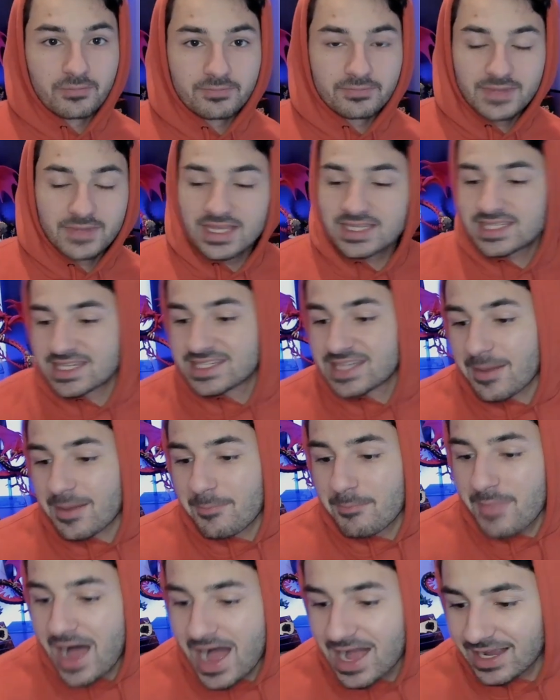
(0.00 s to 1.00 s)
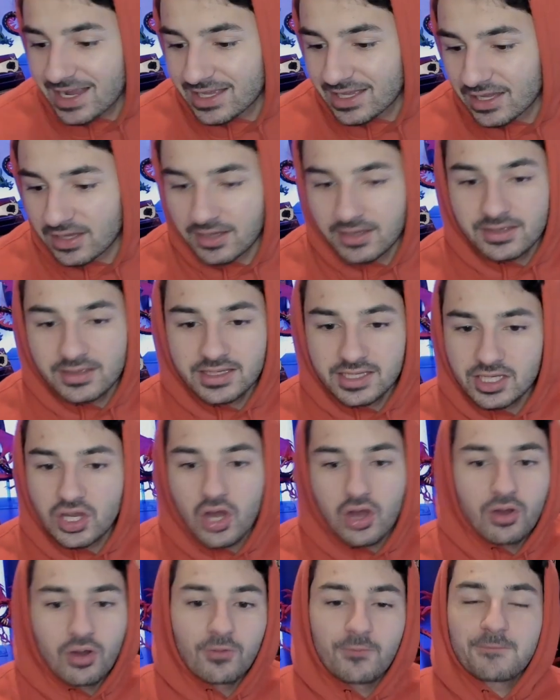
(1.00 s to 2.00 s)
This is a manga, you
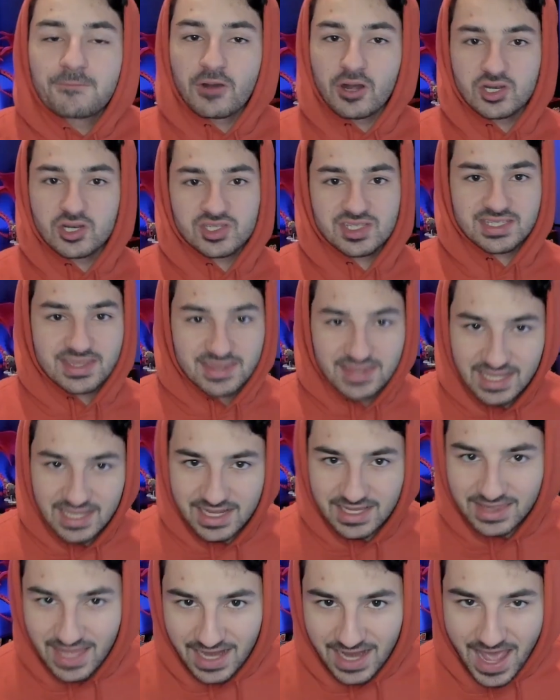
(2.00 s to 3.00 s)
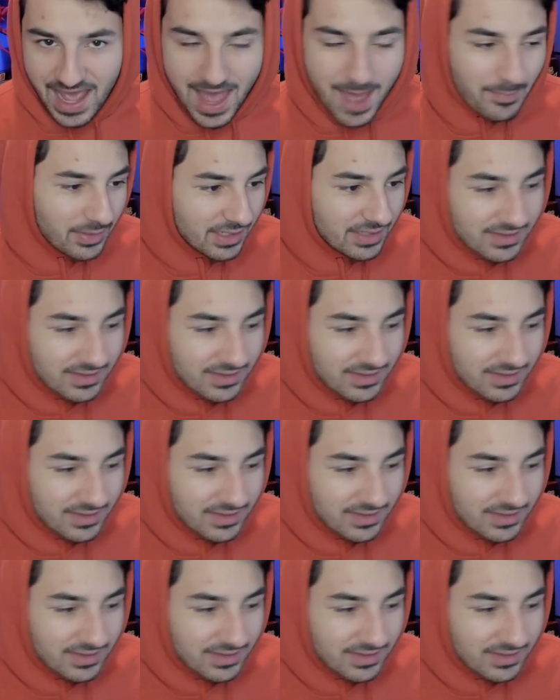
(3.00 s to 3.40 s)
know, first thing that happened.